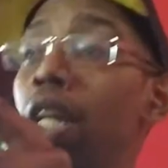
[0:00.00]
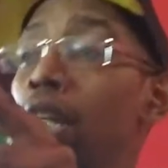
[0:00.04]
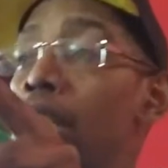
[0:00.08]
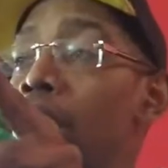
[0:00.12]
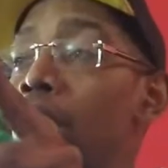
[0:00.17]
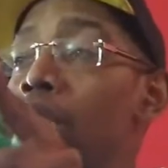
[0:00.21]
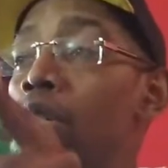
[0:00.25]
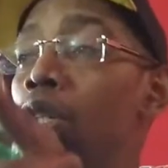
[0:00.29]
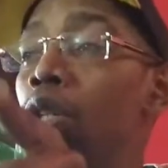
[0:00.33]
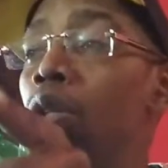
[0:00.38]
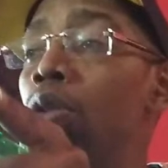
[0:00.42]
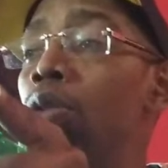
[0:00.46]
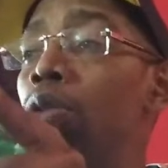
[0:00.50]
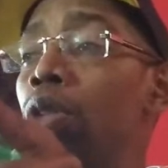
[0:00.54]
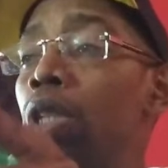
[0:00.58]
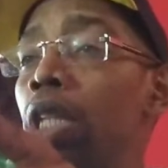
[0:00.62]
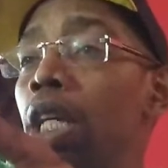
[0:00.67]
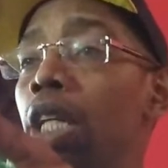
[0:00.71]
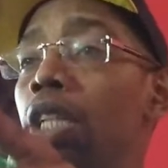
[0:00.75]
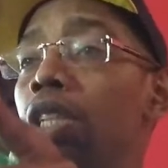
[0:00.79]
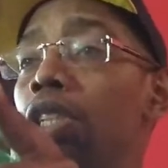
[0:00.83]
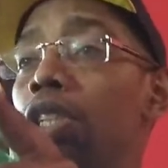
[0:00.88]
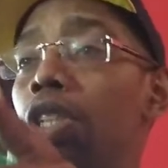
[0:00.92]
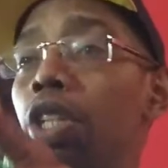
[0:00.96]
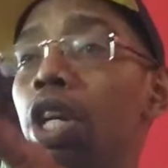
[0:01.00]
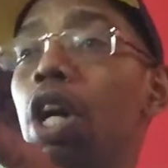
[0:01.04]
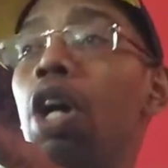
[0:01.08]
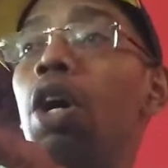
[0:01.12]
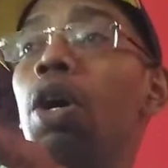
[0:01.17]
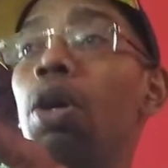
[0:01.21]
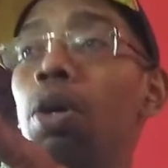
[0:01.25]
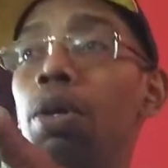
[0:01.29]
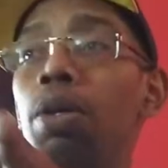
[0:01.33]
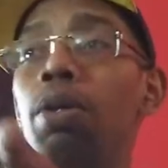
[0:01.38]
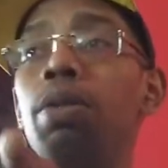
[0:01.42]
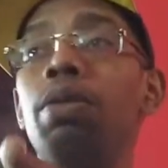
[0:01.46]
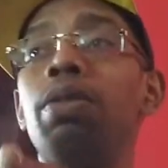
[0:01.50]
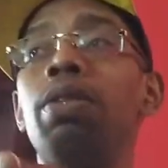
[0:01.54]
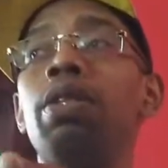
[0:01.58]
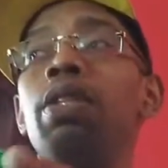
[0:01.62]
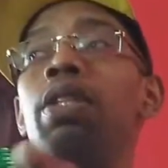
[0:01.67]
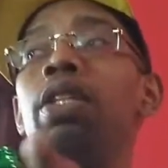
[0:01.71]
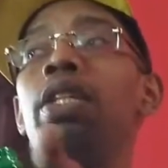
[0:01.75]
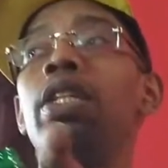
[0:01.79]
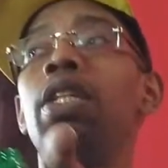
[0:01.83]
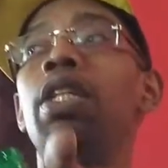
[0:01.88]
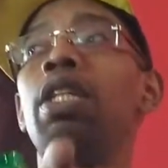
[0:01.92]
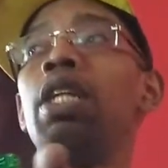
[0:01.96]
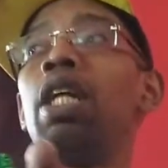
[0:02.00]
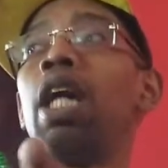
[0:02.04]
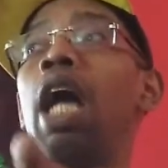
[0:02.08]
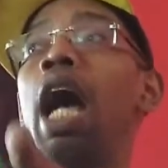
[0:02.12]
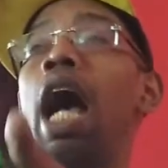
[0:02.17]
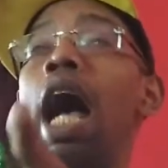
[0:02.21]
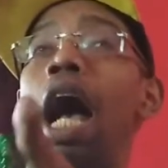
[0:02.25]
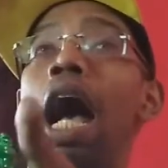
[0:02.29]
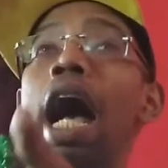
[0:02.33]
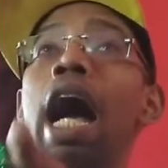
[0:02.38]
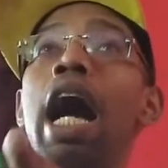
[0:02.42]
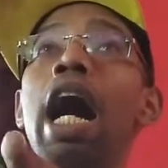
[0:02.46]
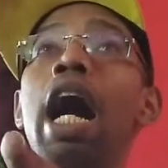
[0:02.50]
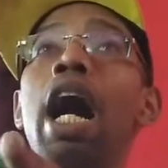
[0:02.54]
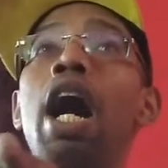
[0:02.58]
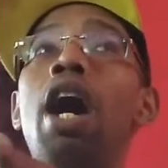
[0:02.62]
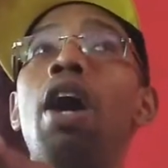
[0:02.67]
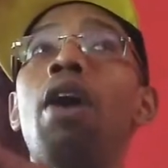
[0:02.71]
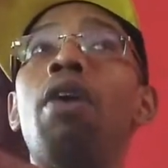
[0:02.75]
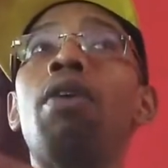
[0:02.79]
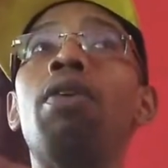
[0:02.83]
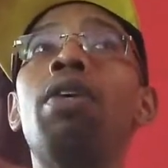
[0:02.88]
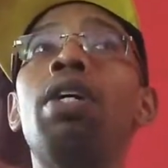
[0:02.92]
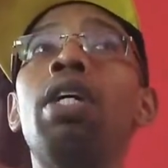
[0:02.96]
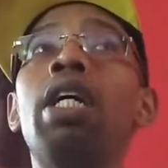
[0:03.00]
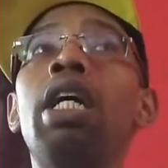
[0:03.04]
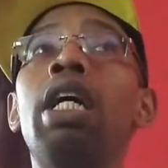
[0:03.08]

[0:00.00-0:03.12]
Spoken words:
You just showed how